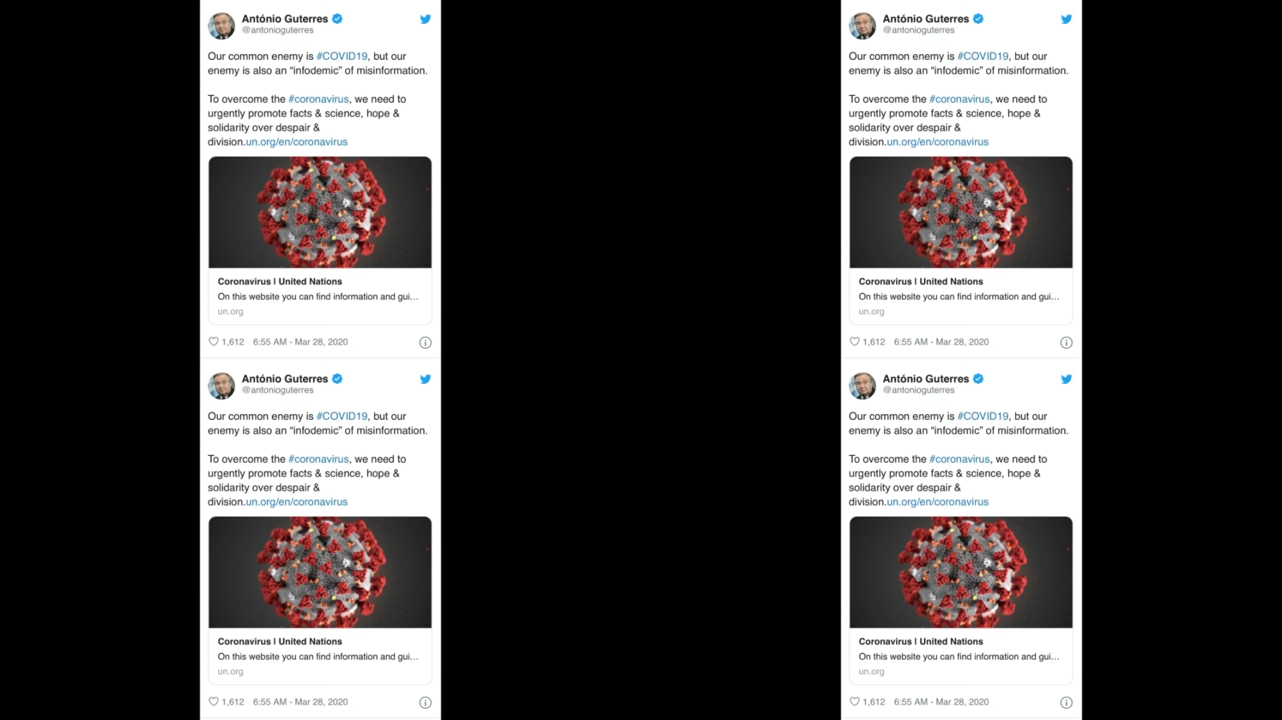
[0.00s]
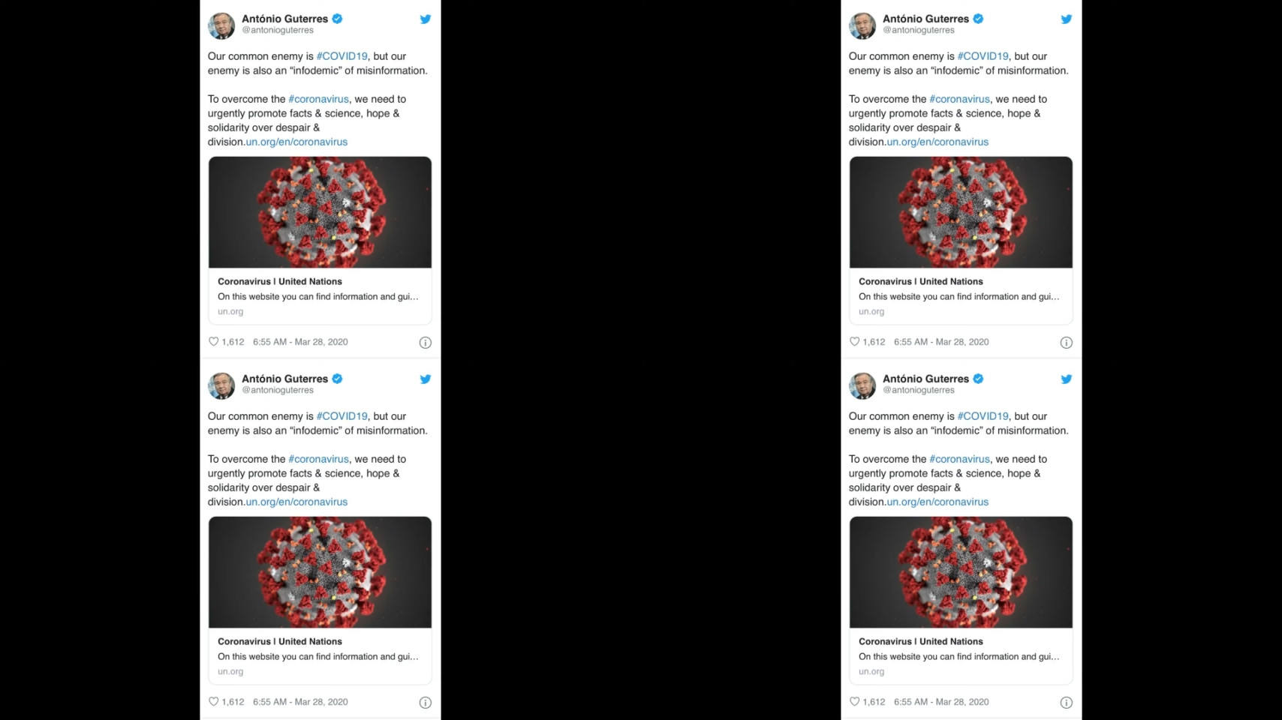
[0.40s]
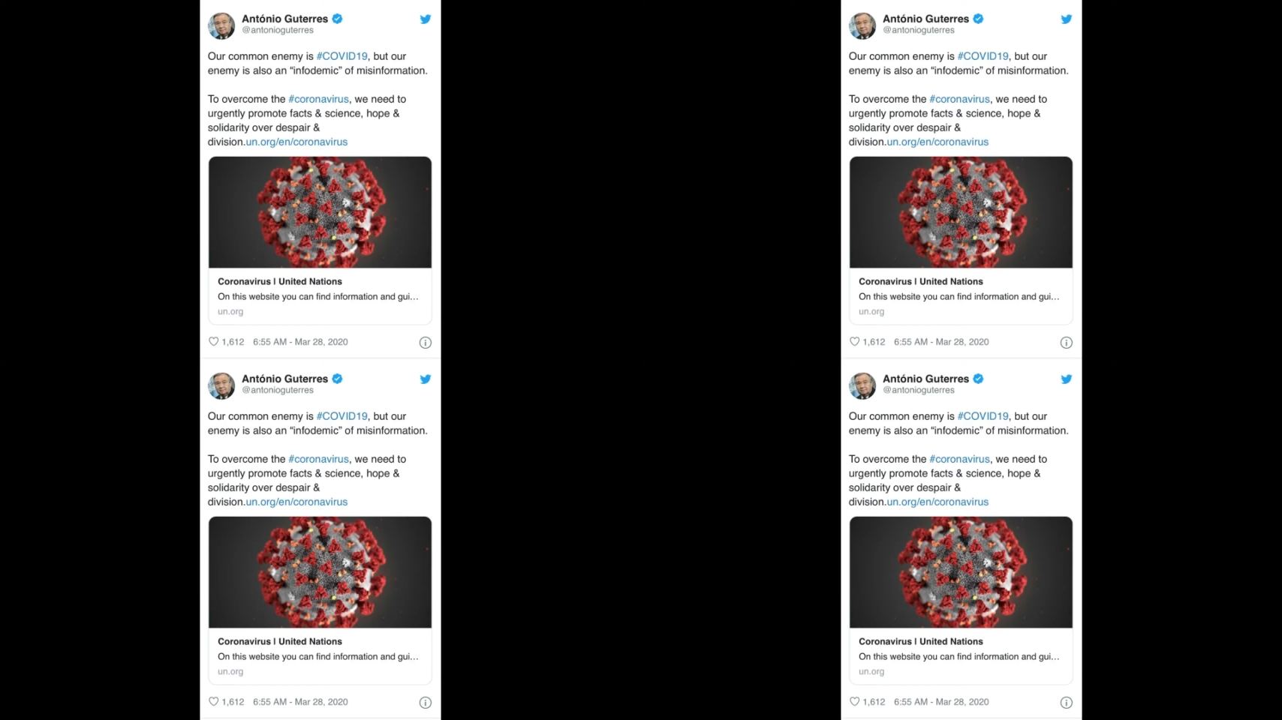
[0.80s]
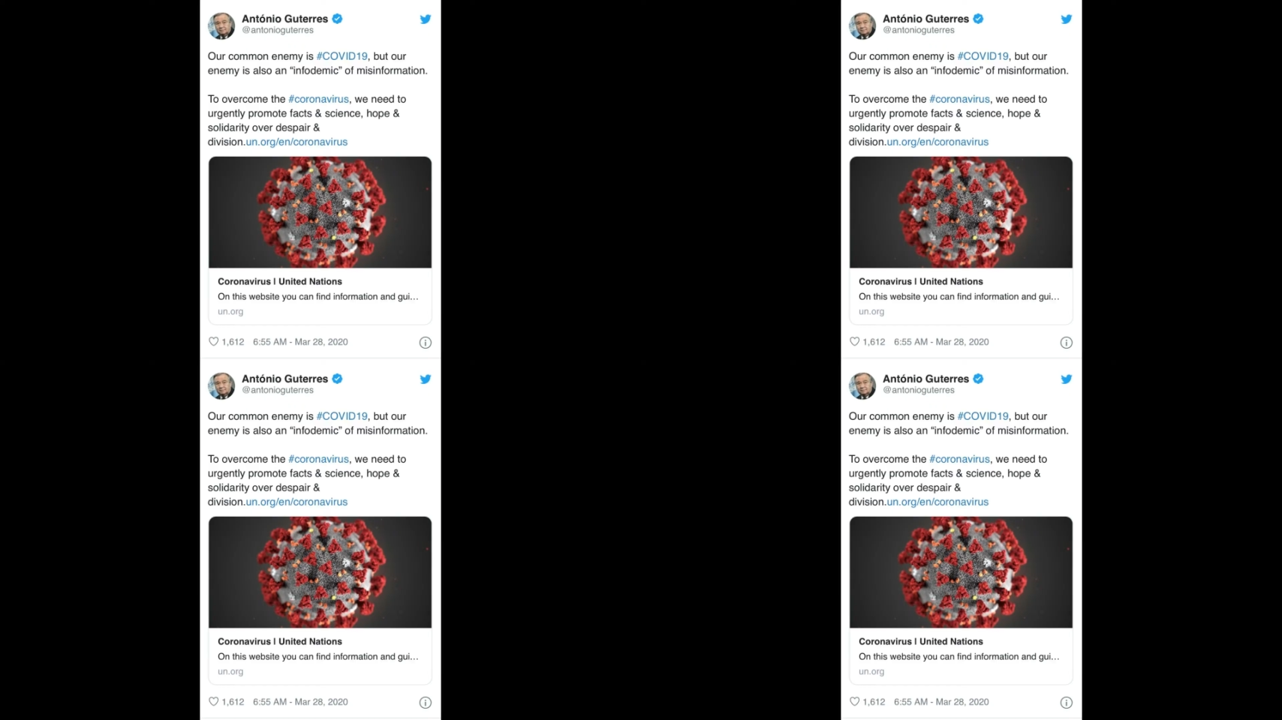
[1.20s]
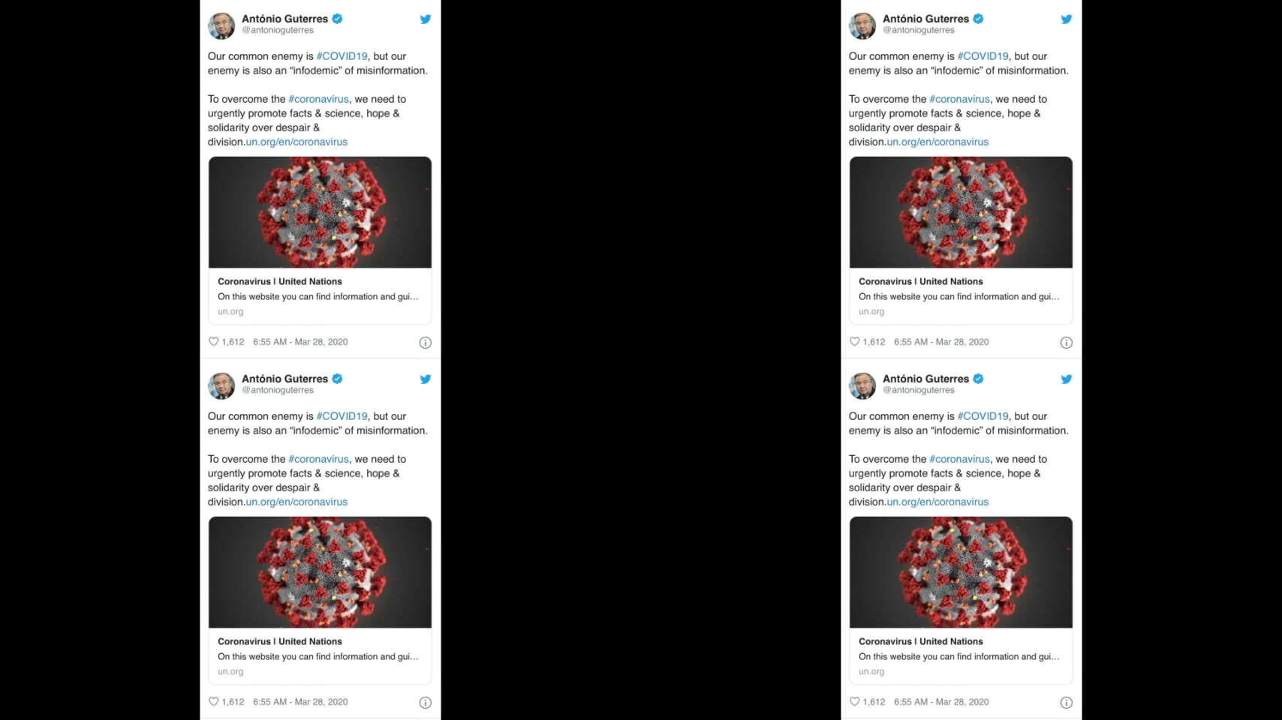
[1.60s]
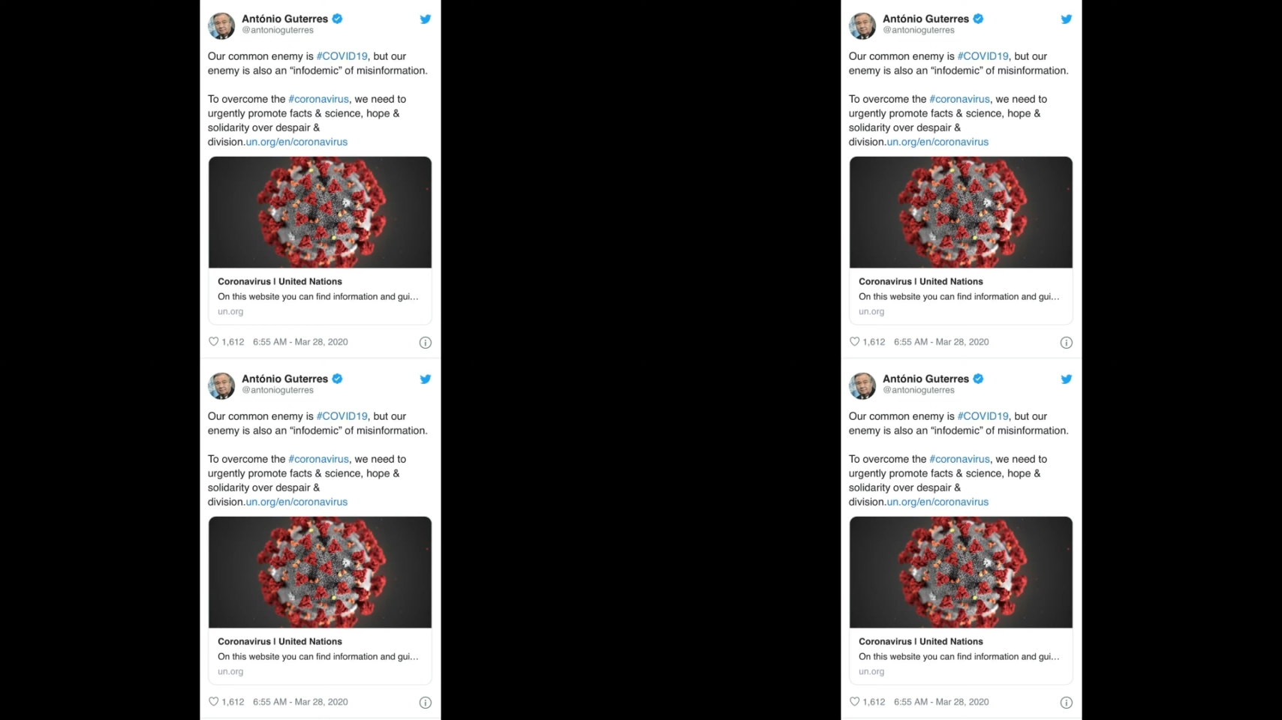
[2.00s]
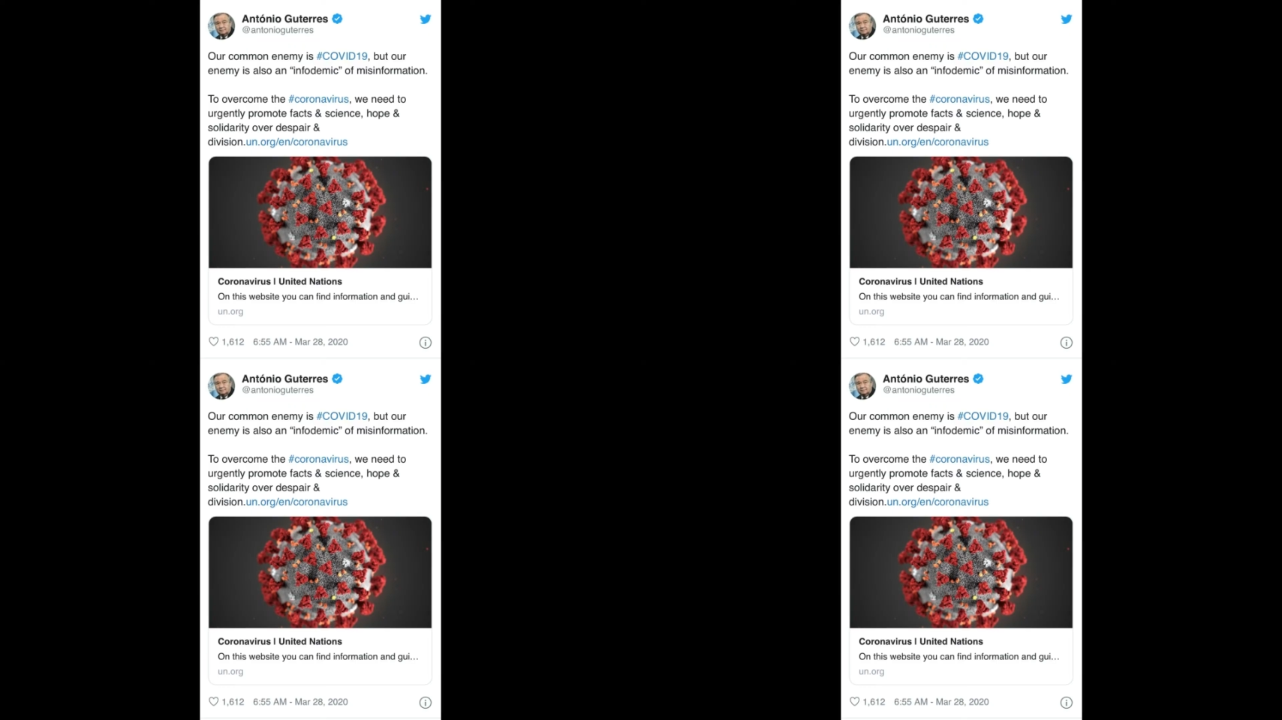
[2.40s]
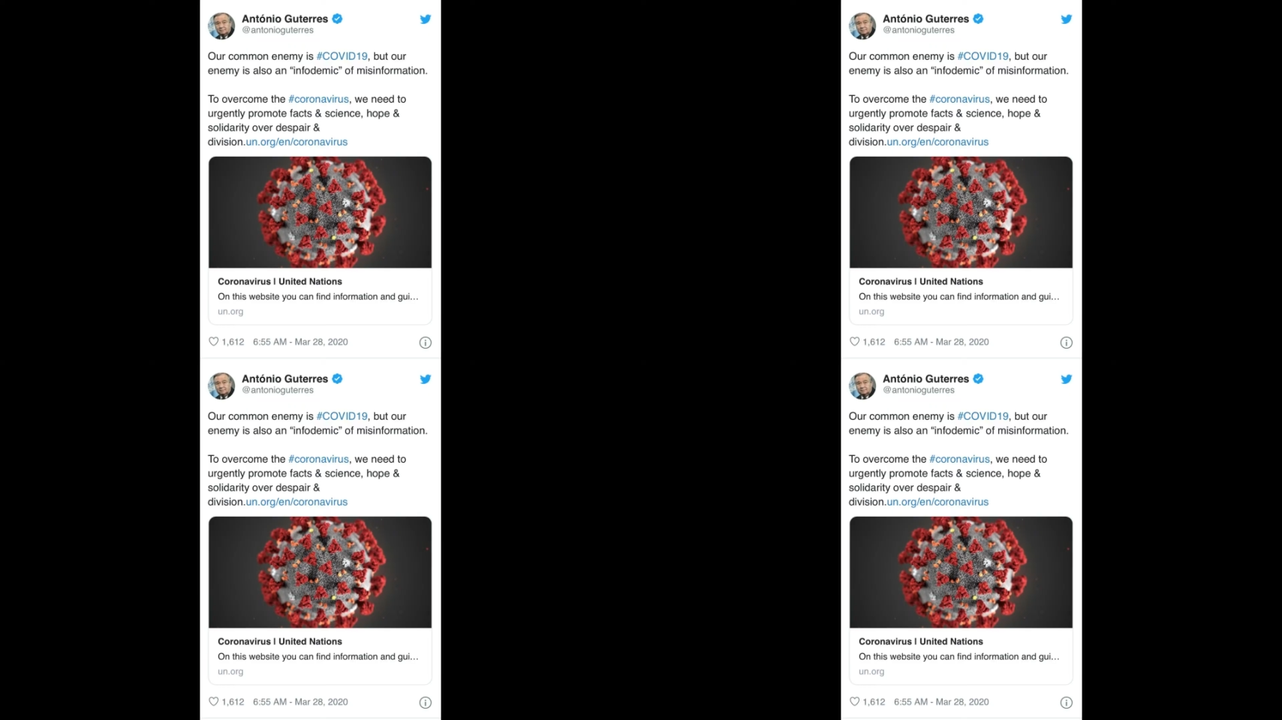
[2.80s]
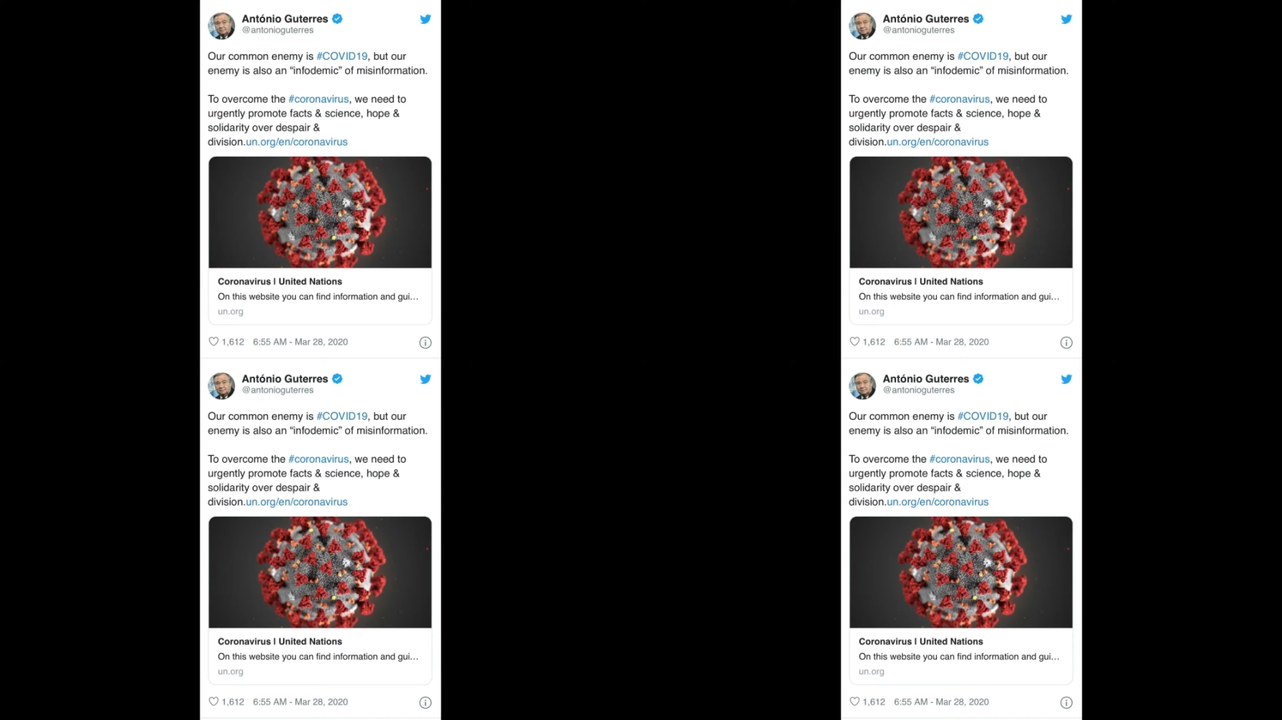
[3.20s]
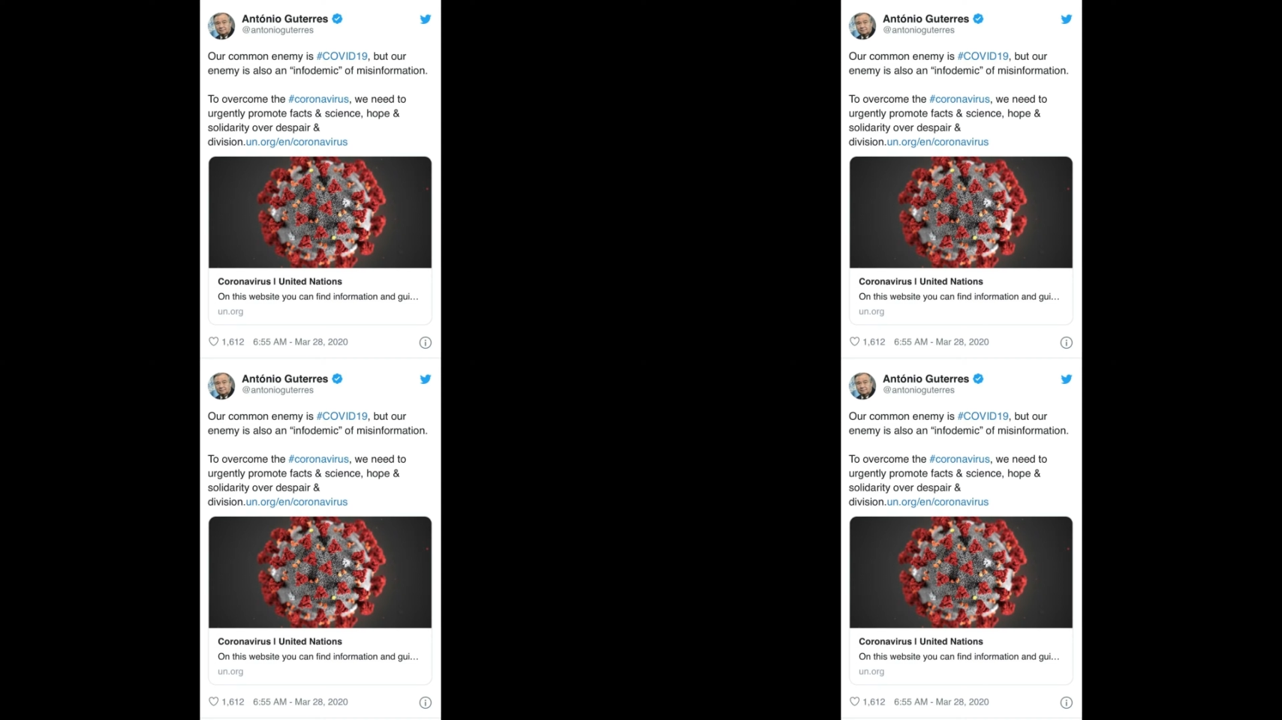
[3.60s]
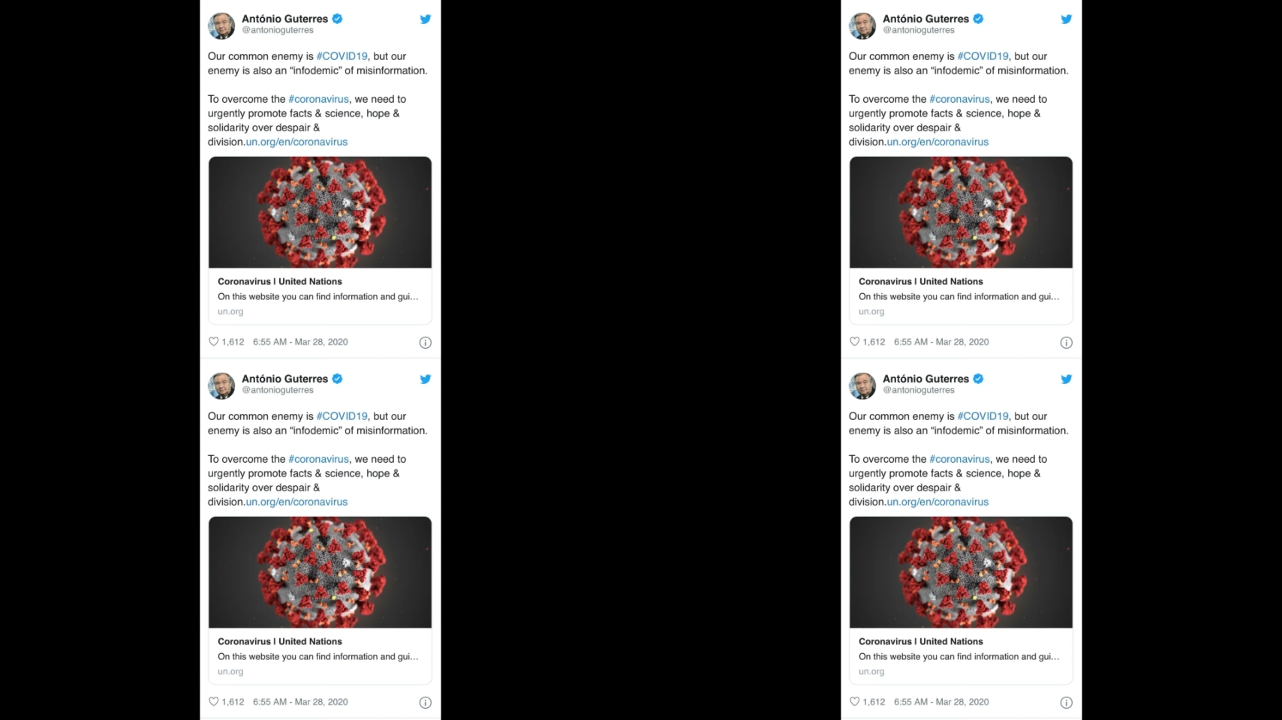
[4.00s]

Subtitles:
[unreadable: no face in view]